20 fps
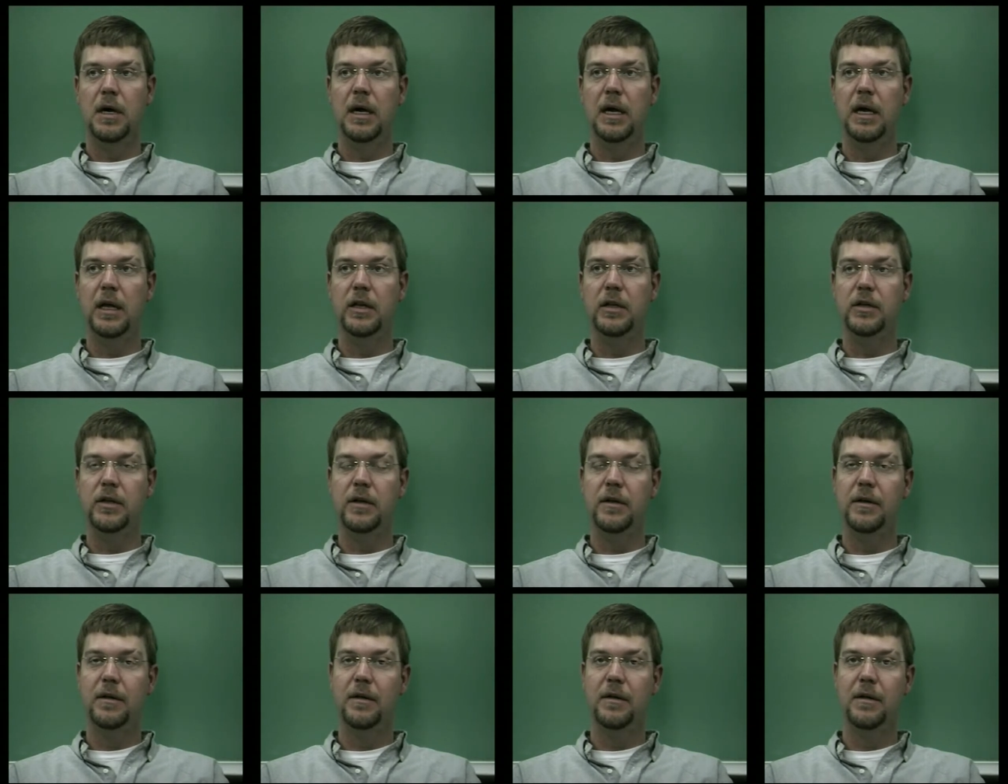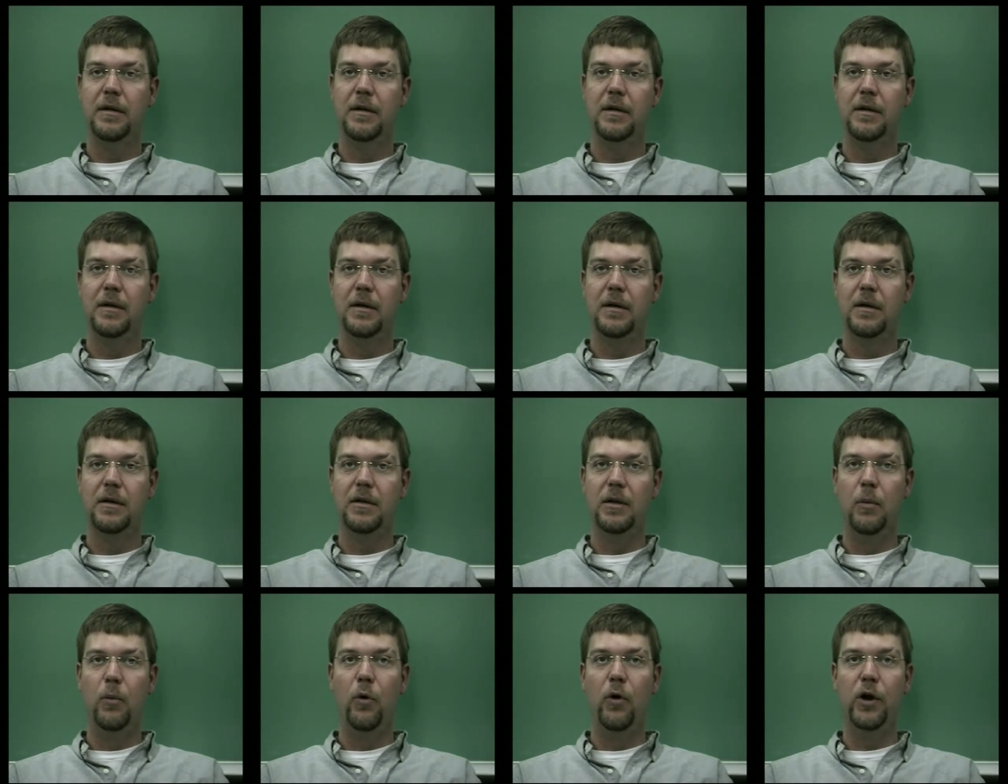and
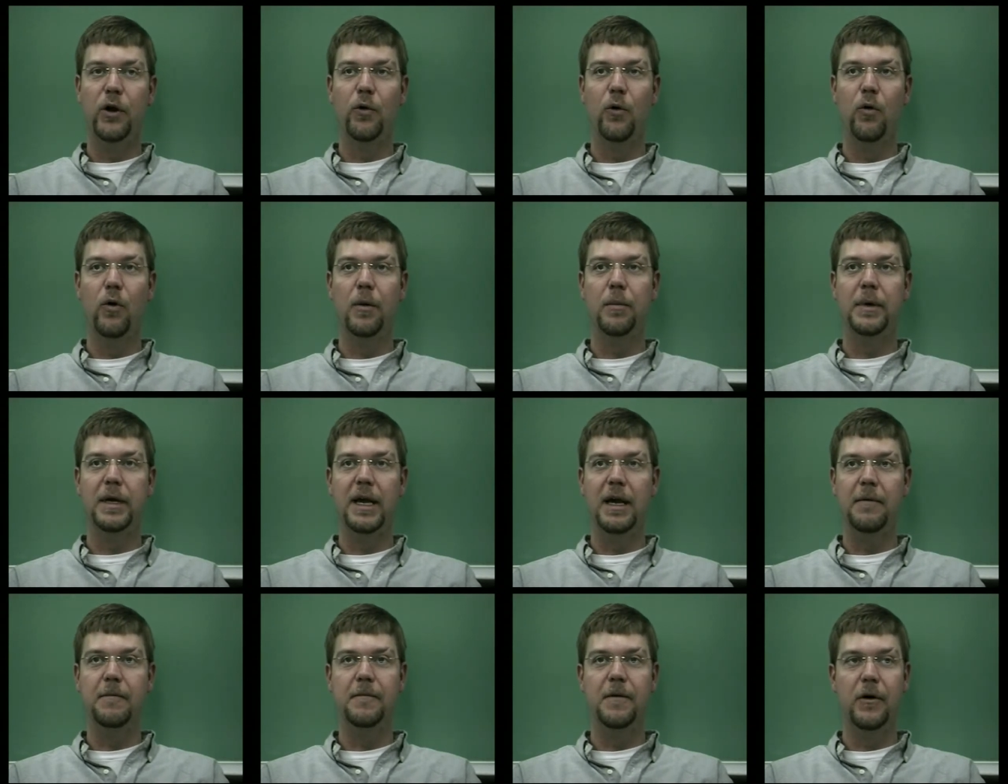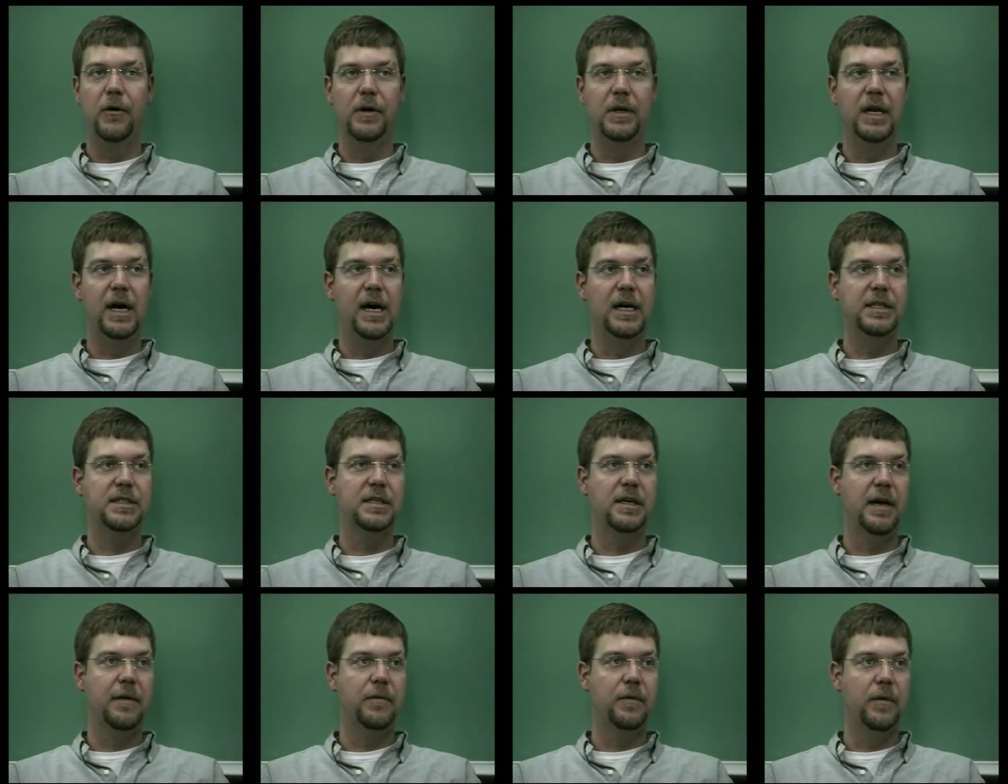the Marine Corps became very nice
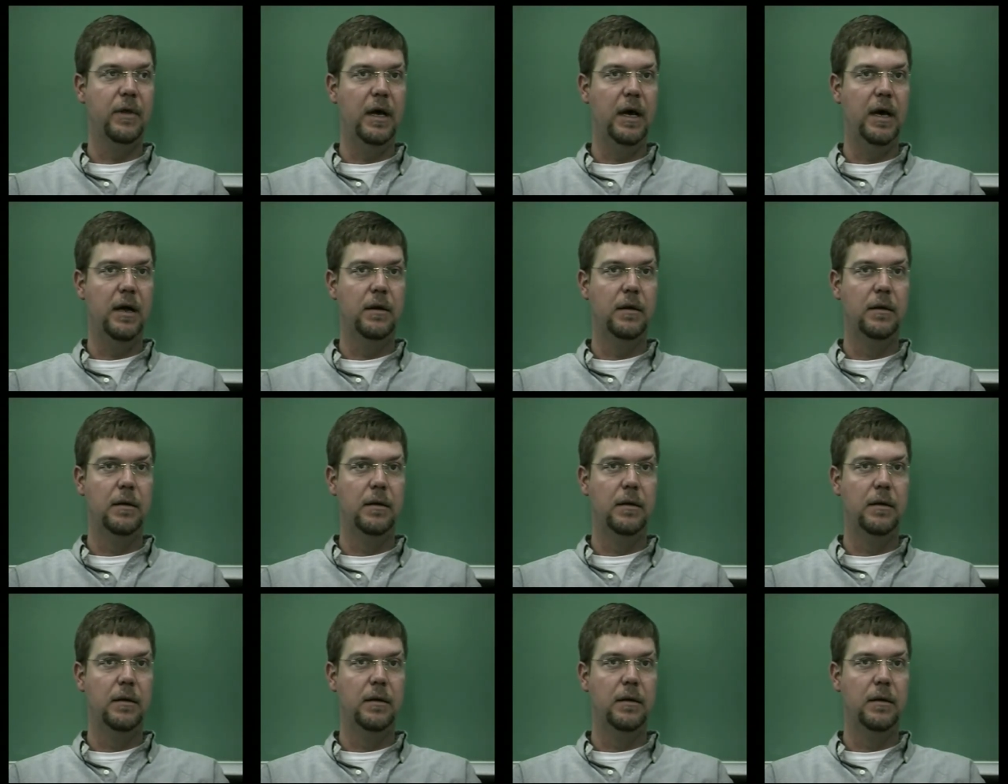after that.